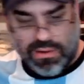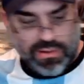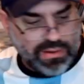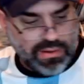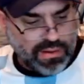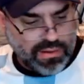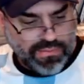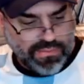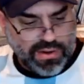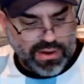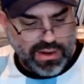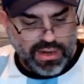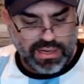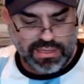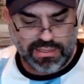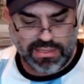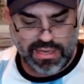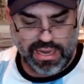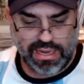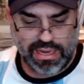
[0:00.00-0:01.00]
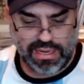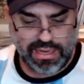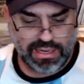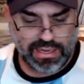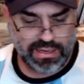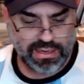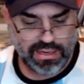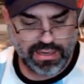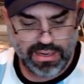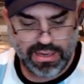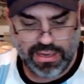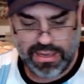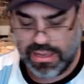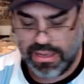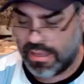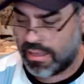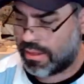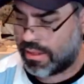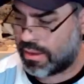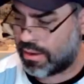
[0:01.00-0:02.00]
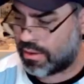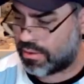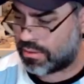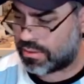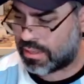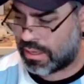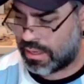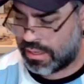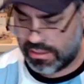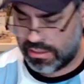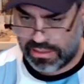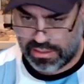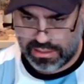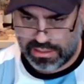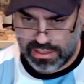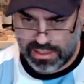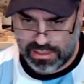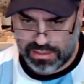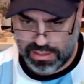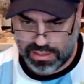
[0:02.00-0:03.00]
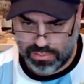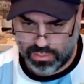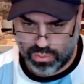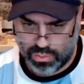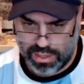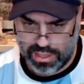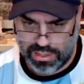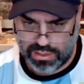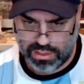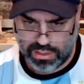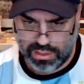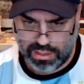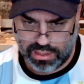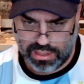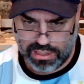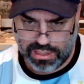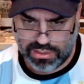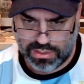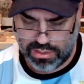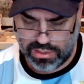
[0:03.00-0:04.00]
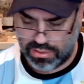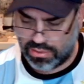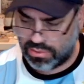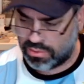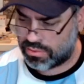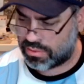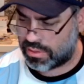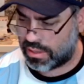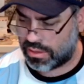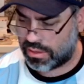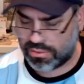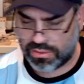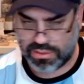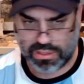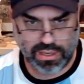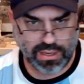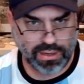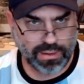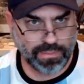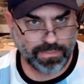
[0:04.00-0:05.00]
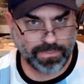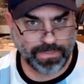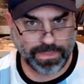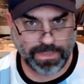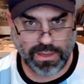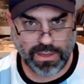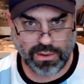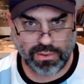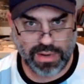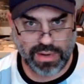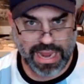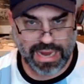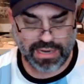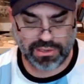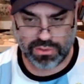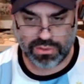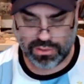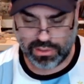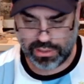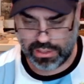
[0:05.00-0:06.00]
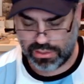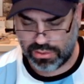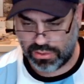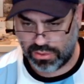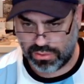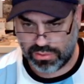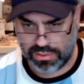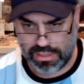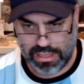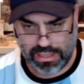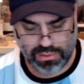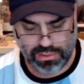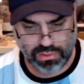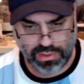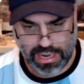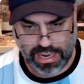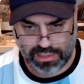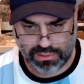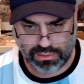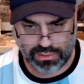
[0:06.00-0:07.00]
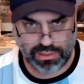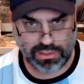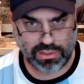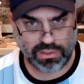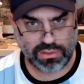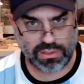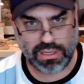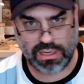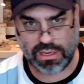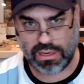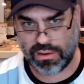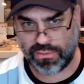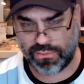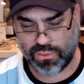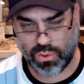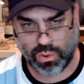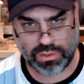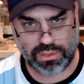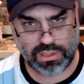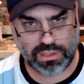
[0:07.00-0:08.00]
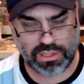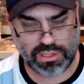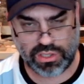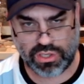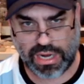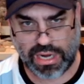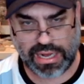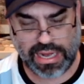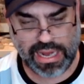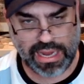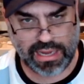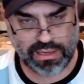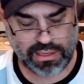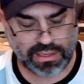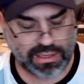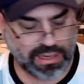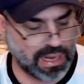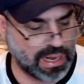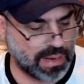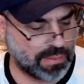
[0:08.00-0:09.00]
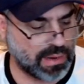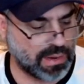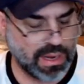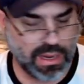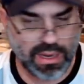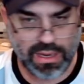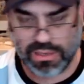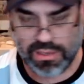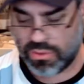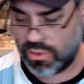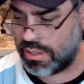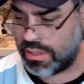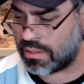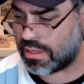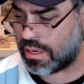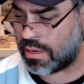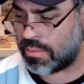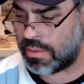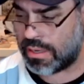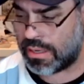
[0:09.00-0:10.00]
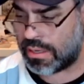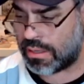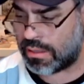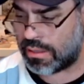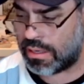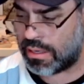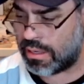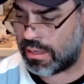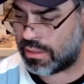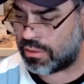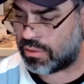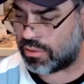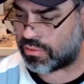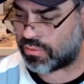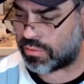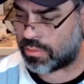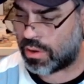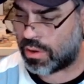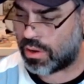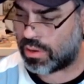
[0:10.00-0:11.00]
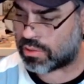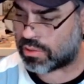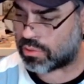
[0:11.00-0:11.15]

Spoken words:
very exciting. There's just some regional issues. There's some, national issues, international issues. Of course, he's a gigantic name, so he's going to be in issues from all